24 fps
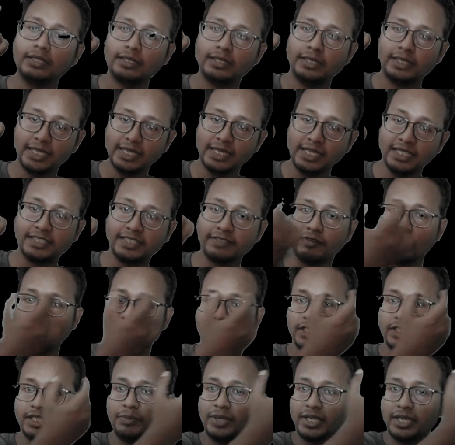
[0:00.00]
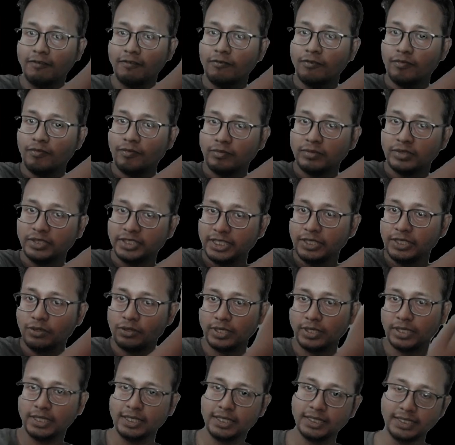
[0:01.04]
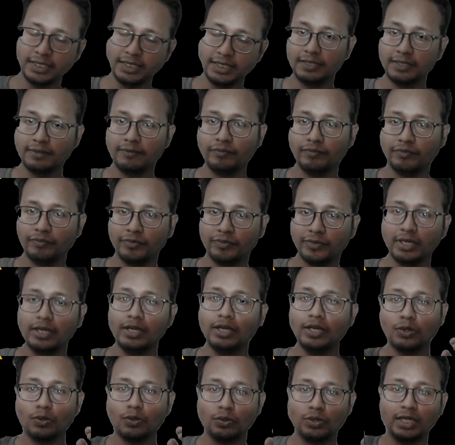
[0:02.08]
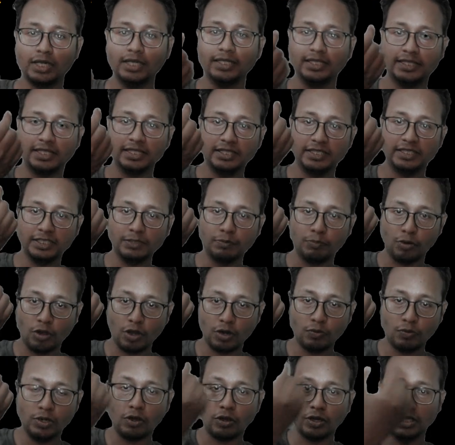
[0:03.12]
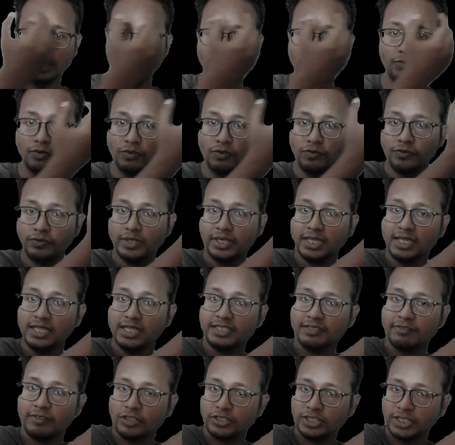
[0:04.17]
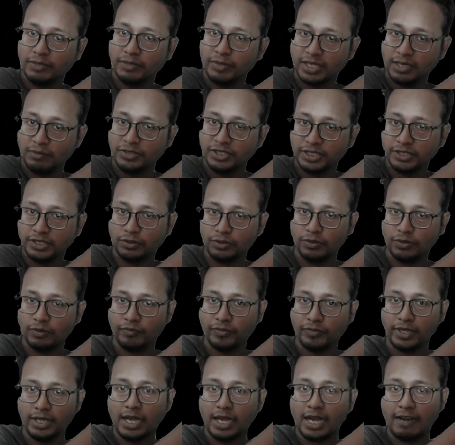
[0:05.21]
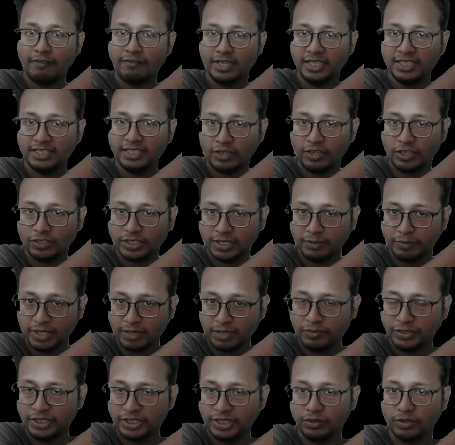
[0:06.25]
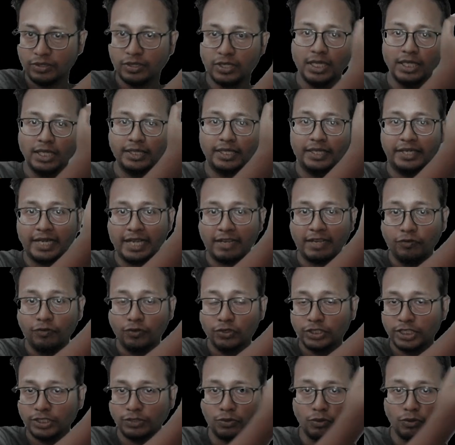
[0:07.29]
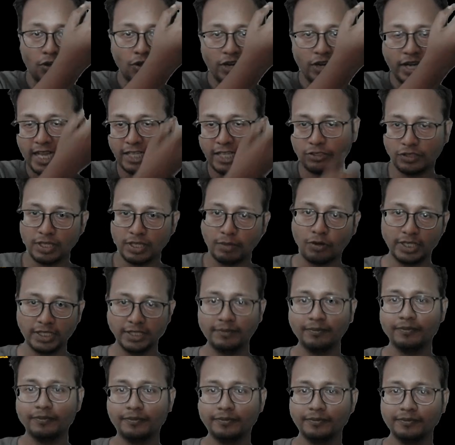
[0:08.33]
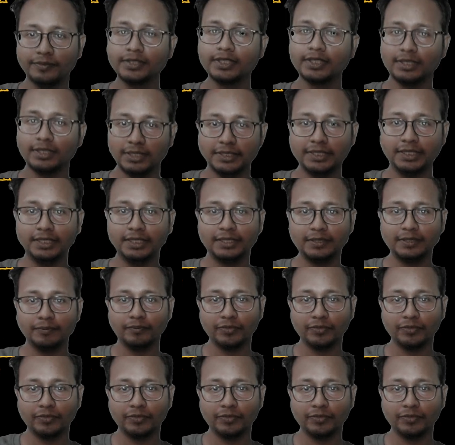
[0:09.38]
Till its velocity become zero, isn't it? Total distance. This block will only move till its velocity becomes zero. No? After its velocity becomes zero, the drag forces no longer acts on the body, isn't it?